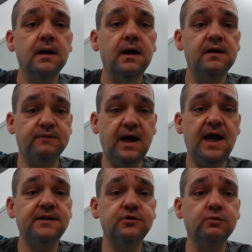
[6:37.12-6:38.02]
If I
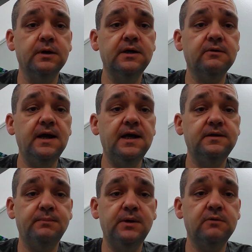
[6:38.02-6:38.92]
had the 20 grand
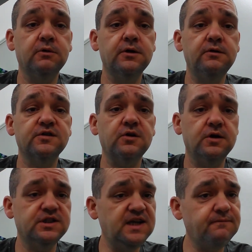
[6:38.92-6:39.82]
to pick one of those
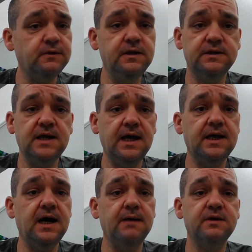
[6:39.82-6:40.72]
cards, definitely the Ty
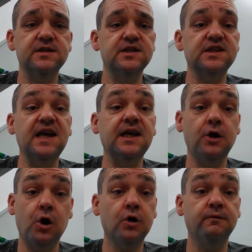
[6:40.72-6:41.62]
Cobb, because it's like an
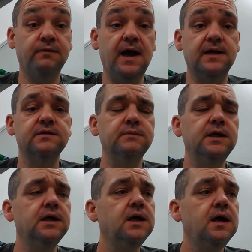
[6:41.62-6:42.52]
artifact to me.